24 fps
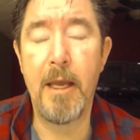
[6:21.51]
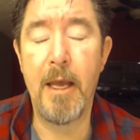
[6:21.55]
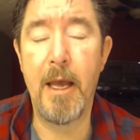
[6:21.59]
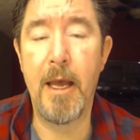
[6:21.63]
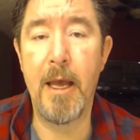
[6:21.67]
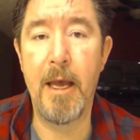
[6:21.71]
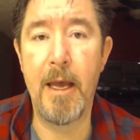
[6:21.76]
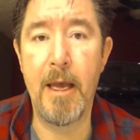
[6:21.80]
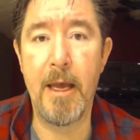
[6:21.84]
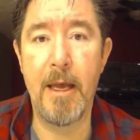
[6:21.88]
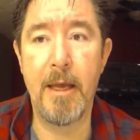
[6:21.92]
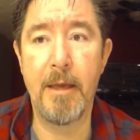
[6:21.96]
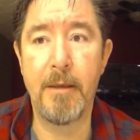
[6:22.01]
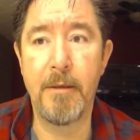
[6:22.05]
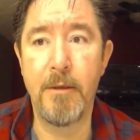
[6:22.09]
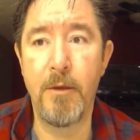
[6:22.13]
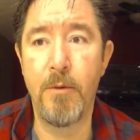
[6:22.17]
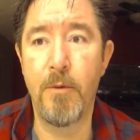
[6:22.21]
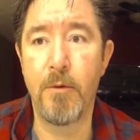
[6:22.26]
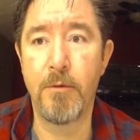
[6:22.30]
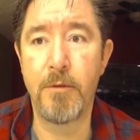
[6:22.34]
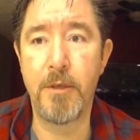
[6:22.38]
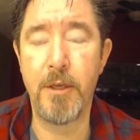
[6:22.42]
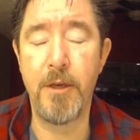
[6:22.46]
You
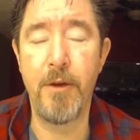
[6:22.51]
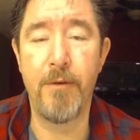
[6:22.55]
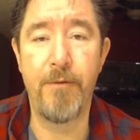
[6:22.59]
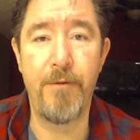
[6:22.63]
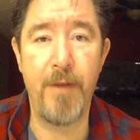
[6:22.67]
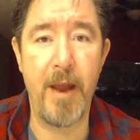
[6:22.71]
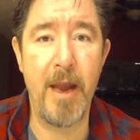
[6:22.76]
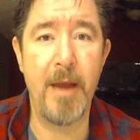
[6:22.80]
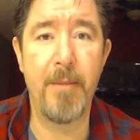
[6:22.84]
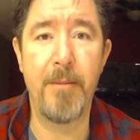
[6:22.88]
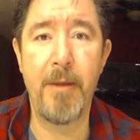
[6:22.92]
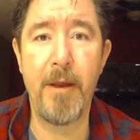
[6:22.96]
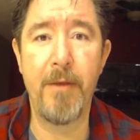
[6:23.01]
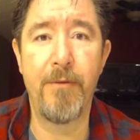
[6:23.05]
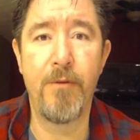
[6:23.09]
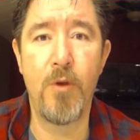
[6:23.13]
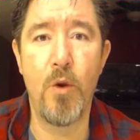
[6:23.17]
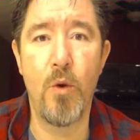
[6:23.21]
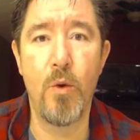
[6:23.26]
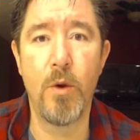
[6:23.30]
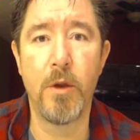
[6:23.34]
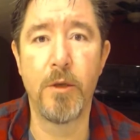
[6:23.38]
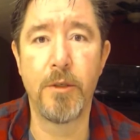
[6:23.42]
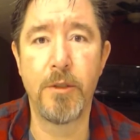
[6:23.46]
won't see your family, of
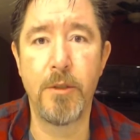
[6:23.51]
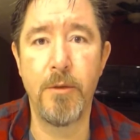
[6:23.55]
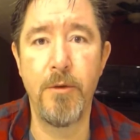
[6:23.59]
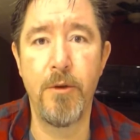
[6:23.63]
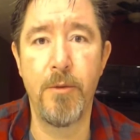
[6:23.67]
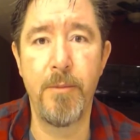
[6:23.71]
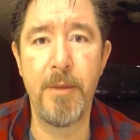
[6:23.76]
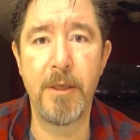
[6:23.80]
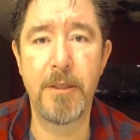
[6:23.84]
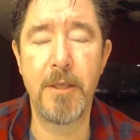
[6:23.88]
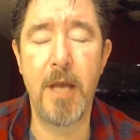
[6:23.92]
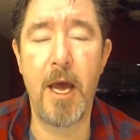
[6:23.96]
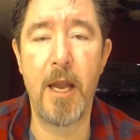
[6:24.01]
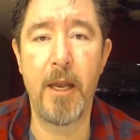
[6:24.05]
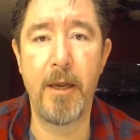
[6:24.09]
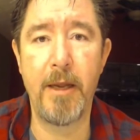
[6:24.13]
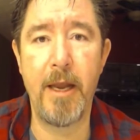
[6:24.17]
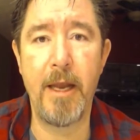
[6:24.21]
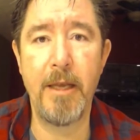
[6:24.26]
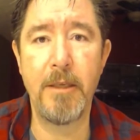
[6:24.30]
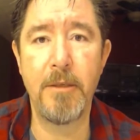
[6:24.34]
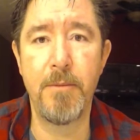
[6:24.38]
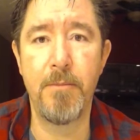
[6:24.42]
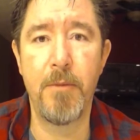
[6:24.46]
course, and you'll miss
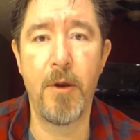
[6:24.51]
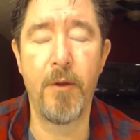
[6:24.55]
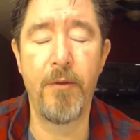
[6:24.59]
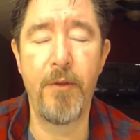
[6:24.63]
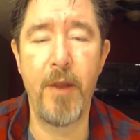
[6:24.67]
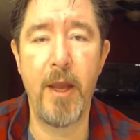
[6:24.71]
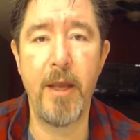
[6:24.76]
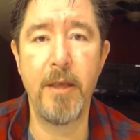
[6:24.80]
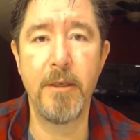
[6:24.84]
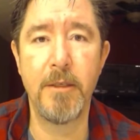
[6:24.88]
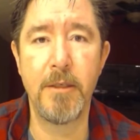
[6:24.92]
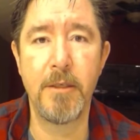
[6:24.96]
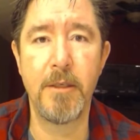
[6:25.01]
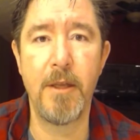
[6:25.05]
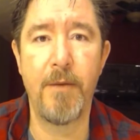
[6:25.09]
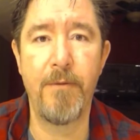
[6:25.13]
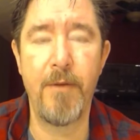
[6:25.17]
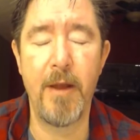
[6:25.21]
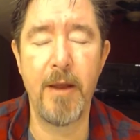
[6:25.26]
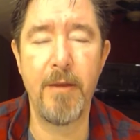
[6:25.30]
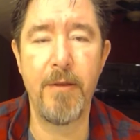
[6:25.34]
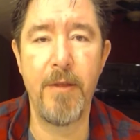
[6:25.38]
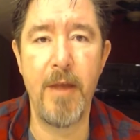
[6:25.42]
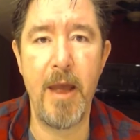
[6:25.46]
holidays and birthdays and
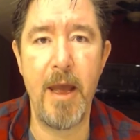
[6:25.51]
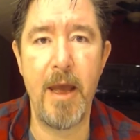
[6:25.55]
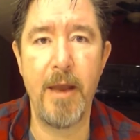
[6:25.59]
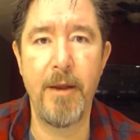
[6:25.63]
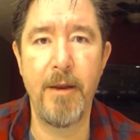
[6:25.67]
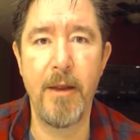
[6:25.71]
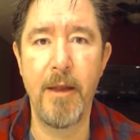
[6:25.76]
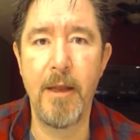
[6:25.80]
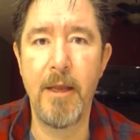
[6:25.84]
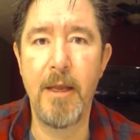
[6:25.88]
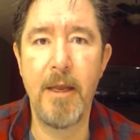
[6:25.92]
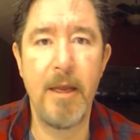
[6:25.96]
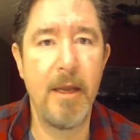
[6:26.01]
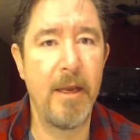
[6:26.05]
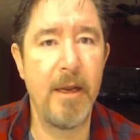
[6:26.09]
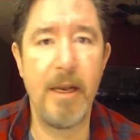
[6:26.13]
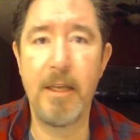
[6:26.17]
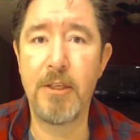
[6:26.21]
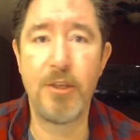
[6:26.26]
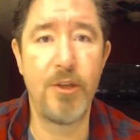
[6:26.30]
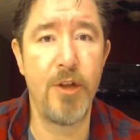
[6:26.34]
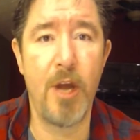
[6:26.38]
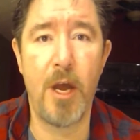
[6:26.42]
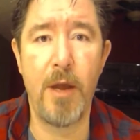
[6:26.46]
stuff like that. And
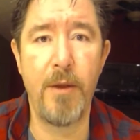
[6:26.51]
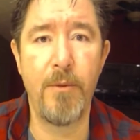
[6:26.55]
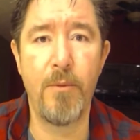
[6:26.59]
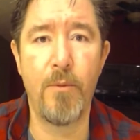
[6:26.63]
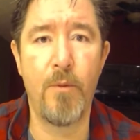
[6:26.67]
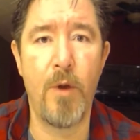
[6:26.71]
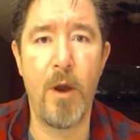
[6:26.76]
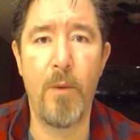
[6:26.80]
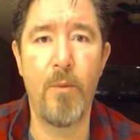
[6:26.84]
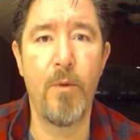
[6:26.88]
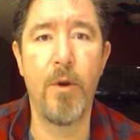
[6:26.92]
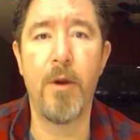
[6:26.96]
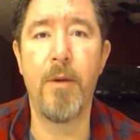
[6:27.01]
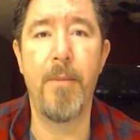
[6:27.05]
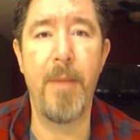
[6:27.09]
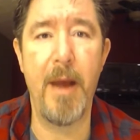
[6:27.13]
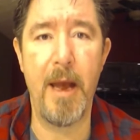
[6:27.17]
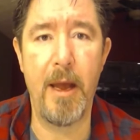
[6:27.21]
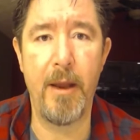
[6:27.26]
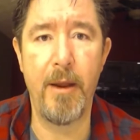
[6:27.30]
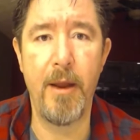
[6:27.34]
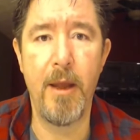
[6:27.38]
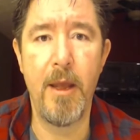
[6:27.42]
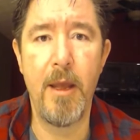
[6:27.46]
that's not what we're
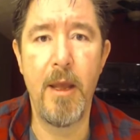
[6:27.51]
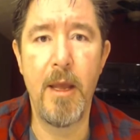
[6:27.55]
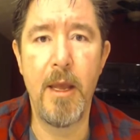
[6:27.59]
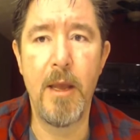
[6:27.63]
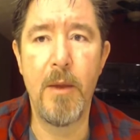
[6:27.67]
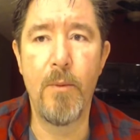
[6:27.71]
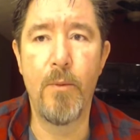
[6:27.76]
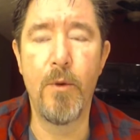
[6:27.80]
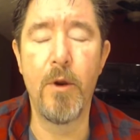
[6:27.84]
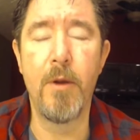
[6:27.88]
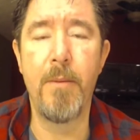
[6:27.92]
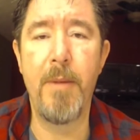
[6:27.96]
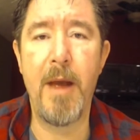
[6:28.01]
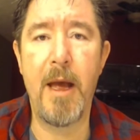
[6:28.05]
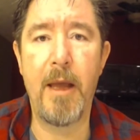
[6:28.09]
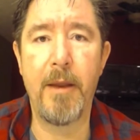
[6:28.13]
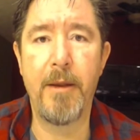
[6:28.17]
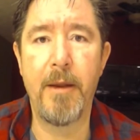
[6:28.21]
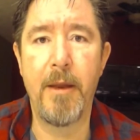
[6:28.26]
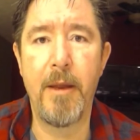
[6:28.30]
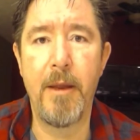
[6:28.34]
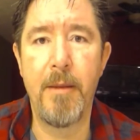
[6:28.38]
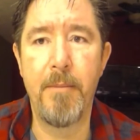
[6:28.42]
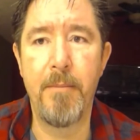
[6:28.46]
about. We're
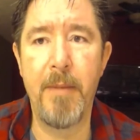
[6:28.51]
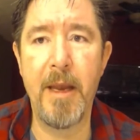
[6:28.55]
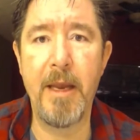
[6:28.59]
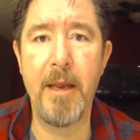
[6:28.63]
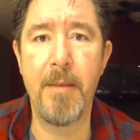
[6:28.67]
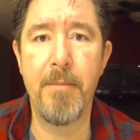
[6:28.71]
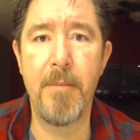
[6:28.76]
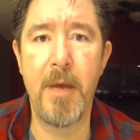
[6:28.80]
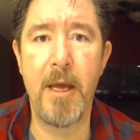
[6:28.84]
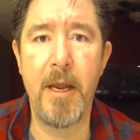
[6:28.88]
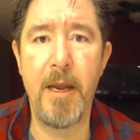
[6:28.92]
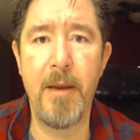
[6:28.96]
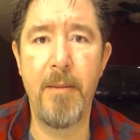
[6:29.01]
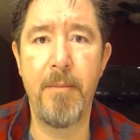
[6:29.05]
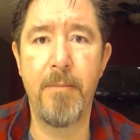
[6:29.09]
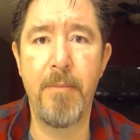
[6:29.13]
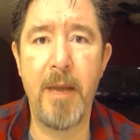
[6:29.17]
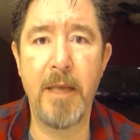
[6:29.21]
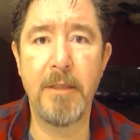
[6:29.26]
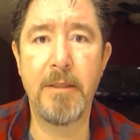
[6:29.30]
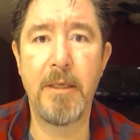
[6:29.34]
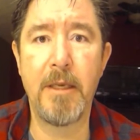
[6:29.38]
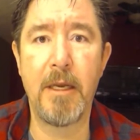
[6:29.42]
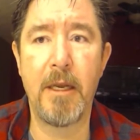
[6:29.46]
about making money
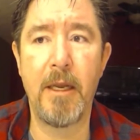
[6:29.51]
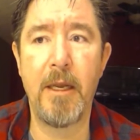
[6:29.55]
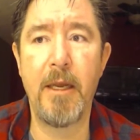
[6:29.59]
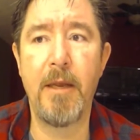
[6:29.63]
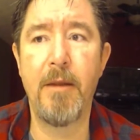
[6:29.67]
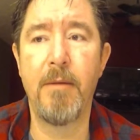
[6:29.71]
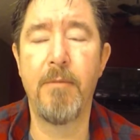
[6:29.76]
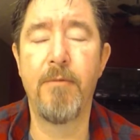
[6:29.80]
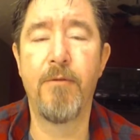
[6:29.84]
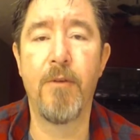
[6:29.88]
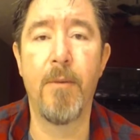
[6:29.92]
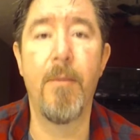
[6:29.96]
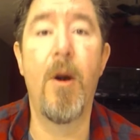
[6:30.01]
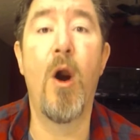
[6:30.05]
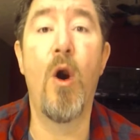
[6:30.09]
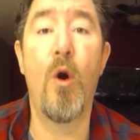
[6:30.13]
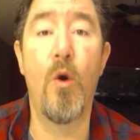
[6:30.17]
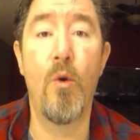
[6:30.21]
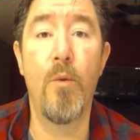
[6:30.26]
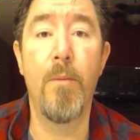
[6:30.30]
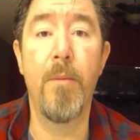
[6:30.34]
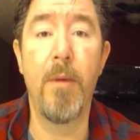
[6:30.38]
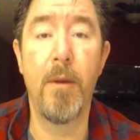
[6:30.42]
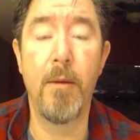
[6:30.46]
basically from
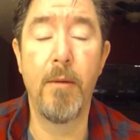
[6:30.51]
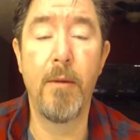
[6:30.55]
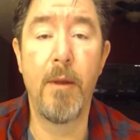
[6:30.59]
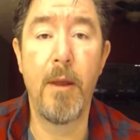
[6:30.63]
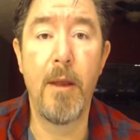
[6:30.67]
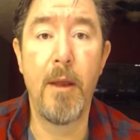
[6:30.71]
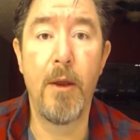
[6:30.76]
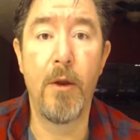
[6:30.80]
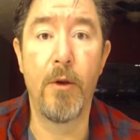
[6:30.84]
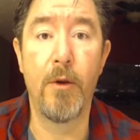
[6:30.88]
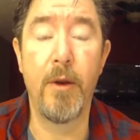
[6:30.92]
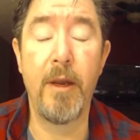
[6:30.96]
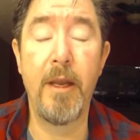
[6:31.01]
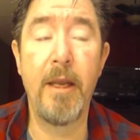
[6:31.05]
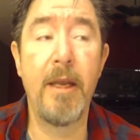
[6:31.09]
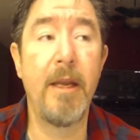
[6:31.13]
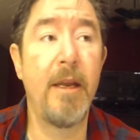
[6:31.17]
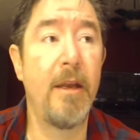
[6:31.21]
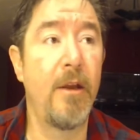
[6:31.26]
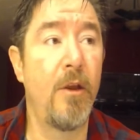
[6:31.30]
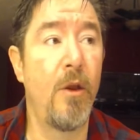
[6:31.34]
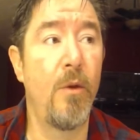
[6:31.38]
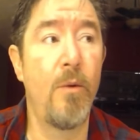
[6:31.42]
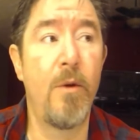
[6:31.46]
home, or
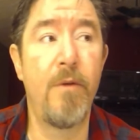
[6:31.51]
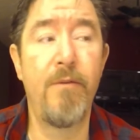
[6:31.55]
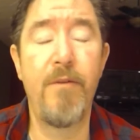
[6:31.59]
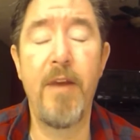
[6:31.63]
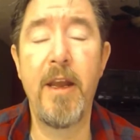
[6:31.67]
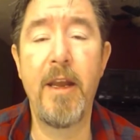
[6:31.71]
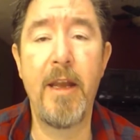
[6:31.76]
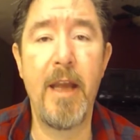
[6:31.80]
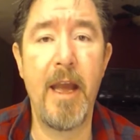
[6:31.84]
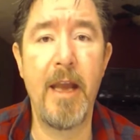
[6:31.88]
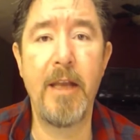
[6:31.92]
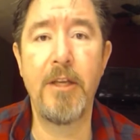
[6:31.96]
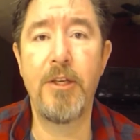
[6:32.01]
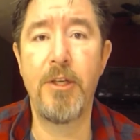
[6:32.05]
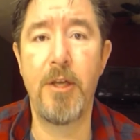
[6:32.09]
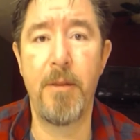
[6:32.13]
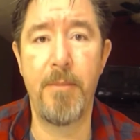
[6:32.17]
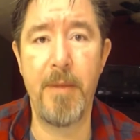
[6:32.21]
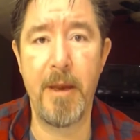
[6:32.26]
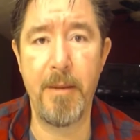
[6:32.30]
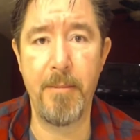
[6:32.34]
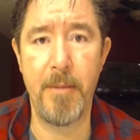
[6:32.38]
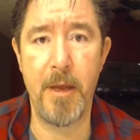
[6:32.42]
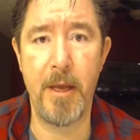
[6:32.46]
go on vacation
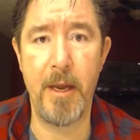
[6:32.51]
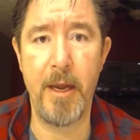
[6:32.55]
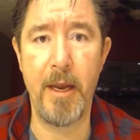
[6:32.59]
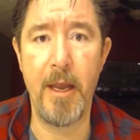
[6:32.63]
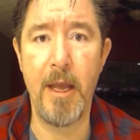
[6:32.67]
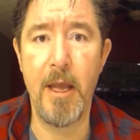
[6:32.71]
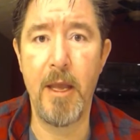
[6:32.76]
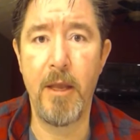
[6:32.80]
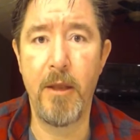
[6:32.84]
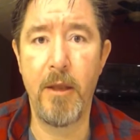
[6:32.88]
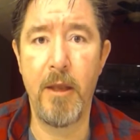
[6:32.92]
and make money.